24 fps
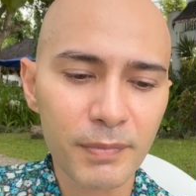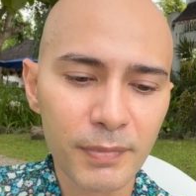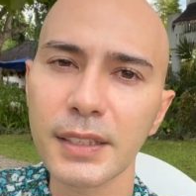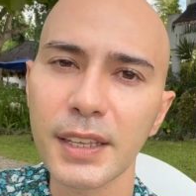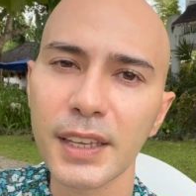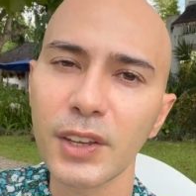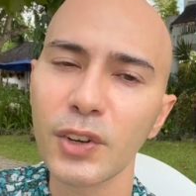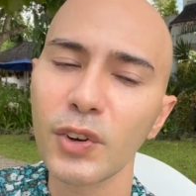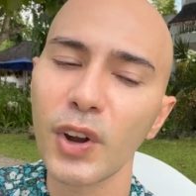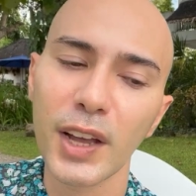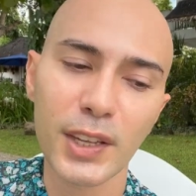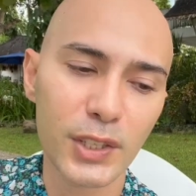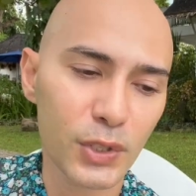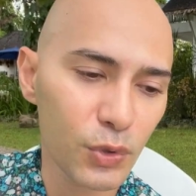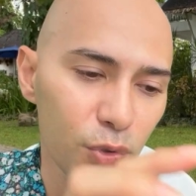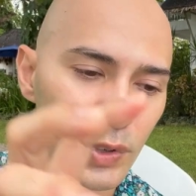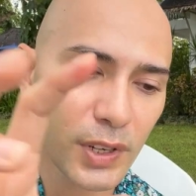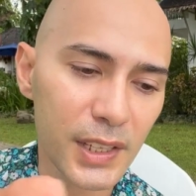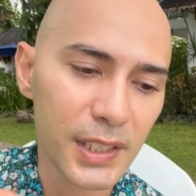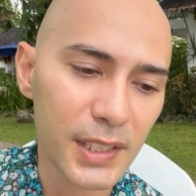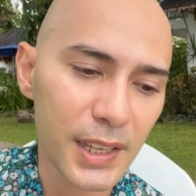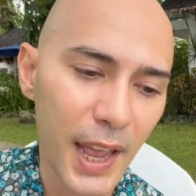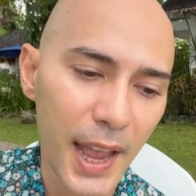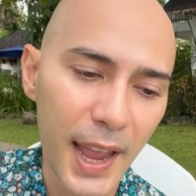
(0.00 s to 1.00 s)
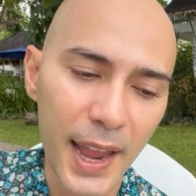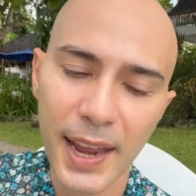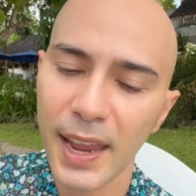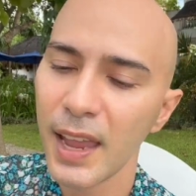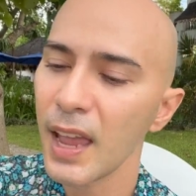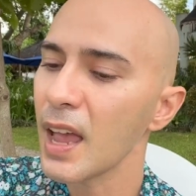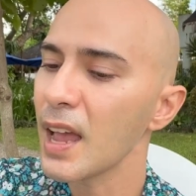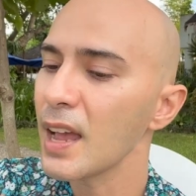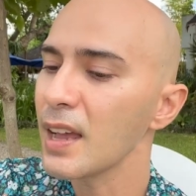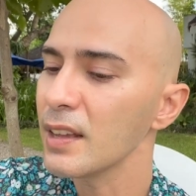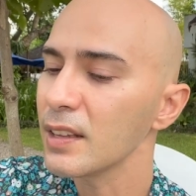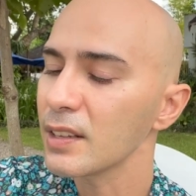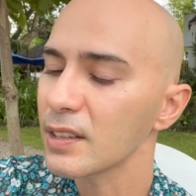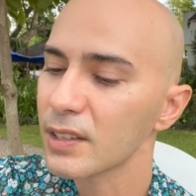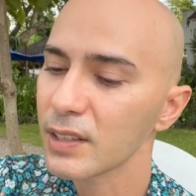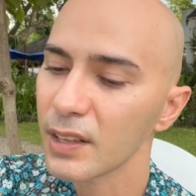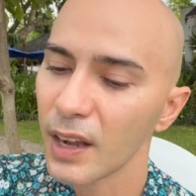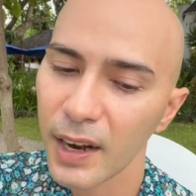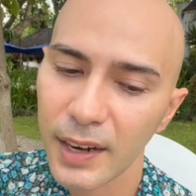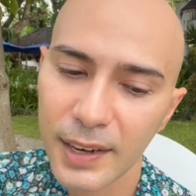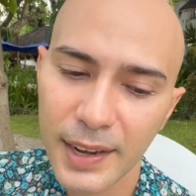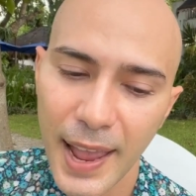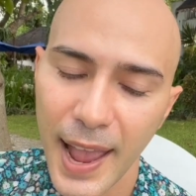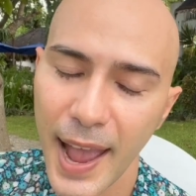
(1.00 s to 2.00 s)
Like, you know, as soon as I
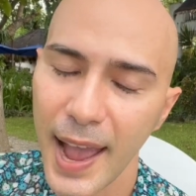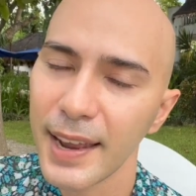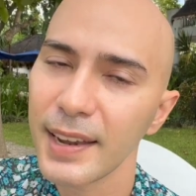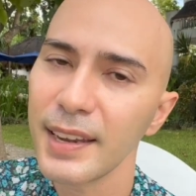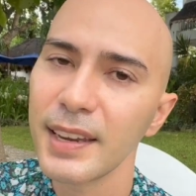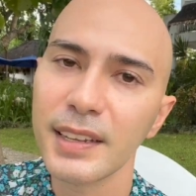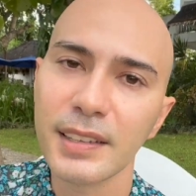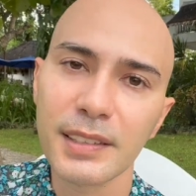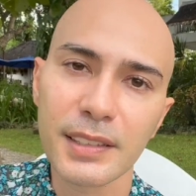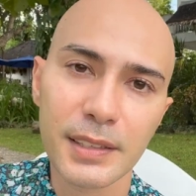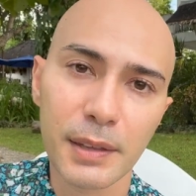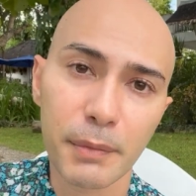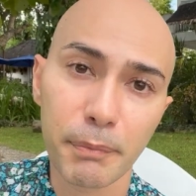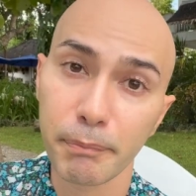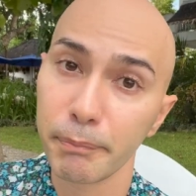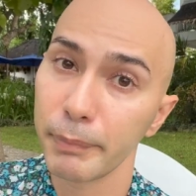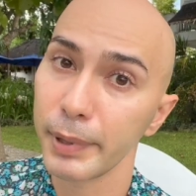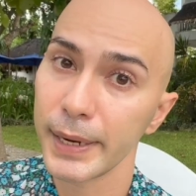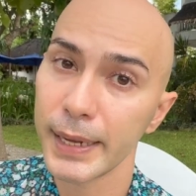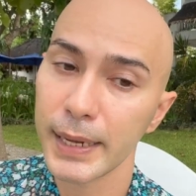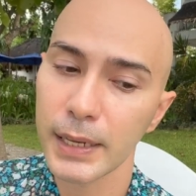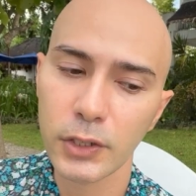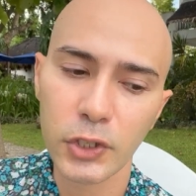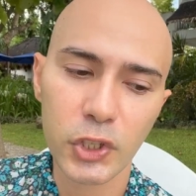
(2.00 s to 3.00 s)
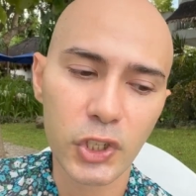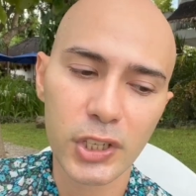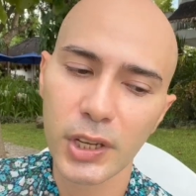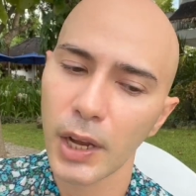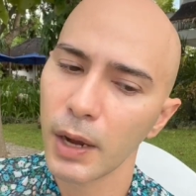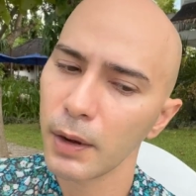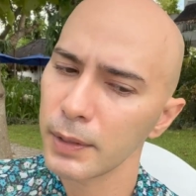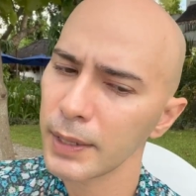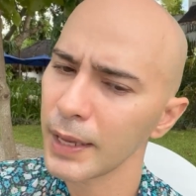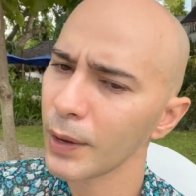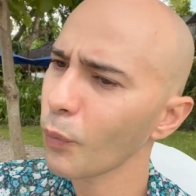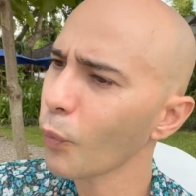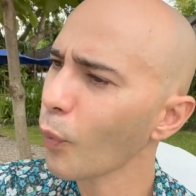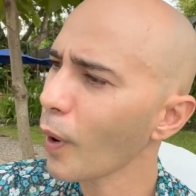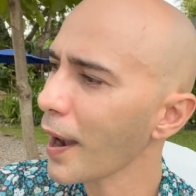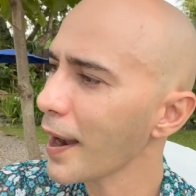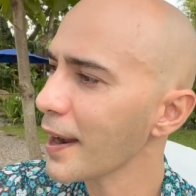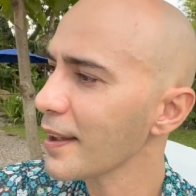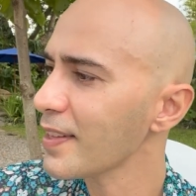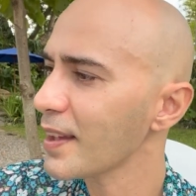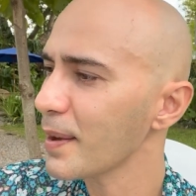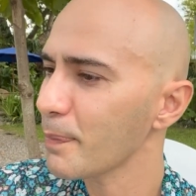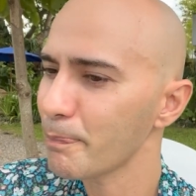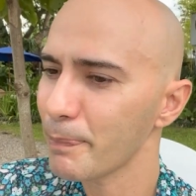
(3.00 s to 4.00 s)
start adding some bleach, I was like, why
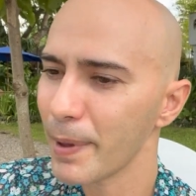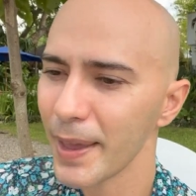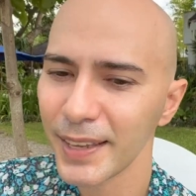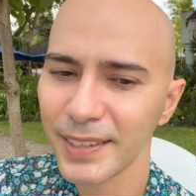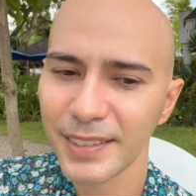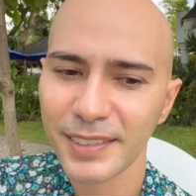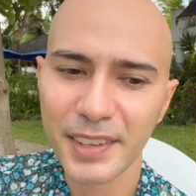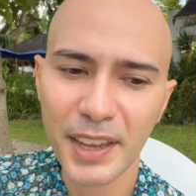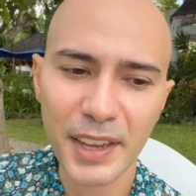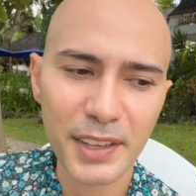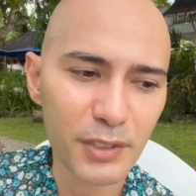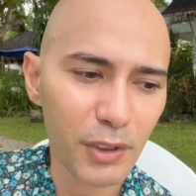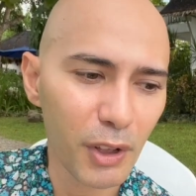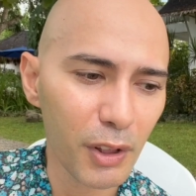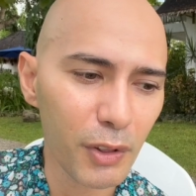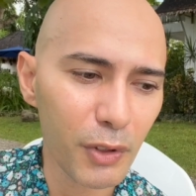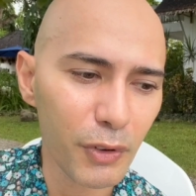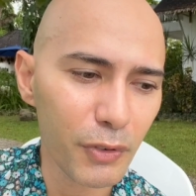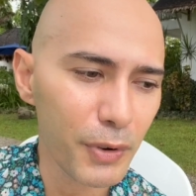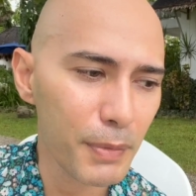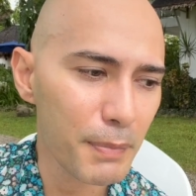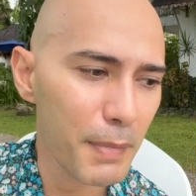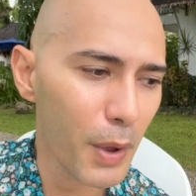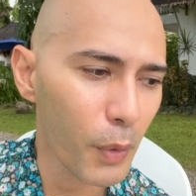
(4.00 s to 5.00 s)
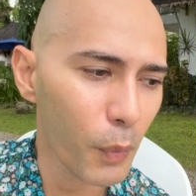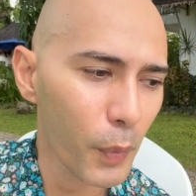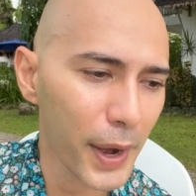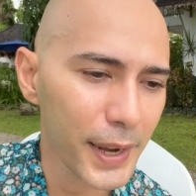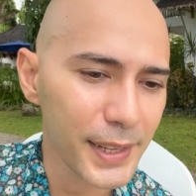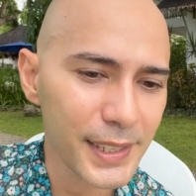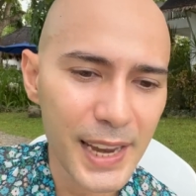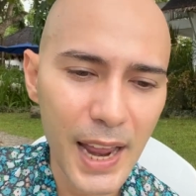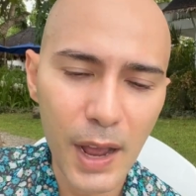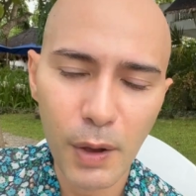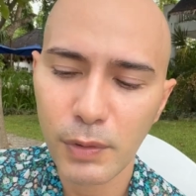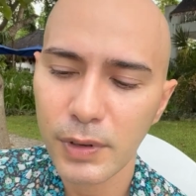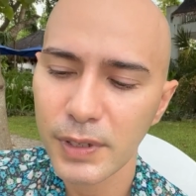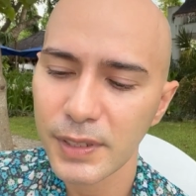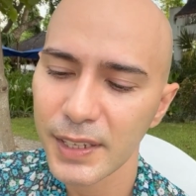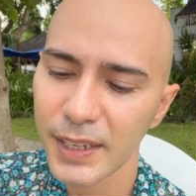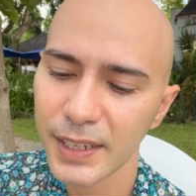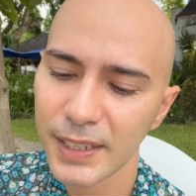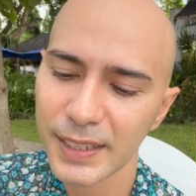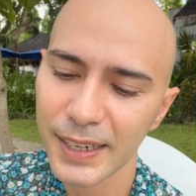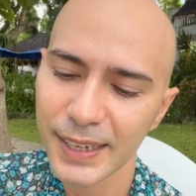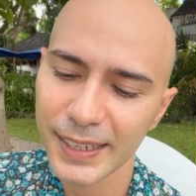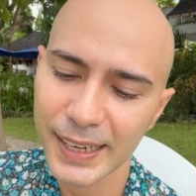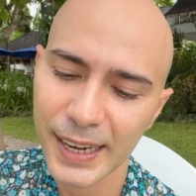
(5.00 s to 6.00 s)
are there pink stains all over my white towels?
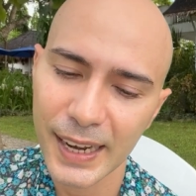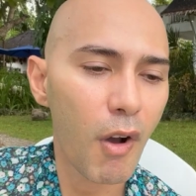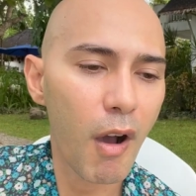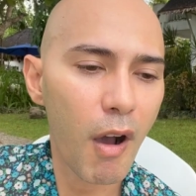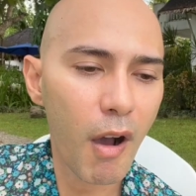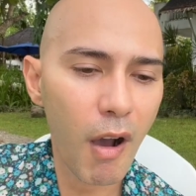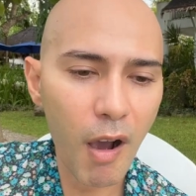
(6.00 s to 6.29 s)
Things like that.